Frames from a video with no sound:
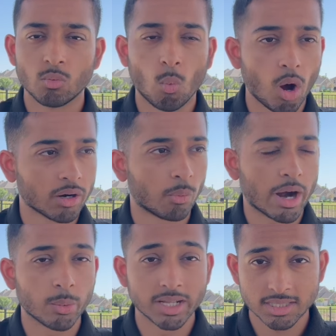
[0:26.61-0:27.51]
walk
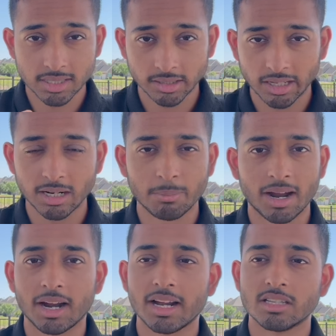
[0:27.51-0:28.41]
around, get sunlight in my
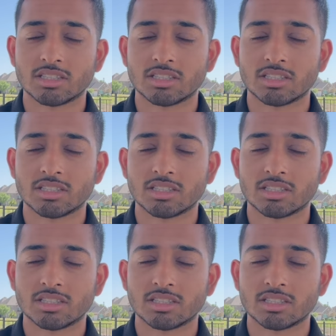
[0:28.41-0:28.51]
eyes,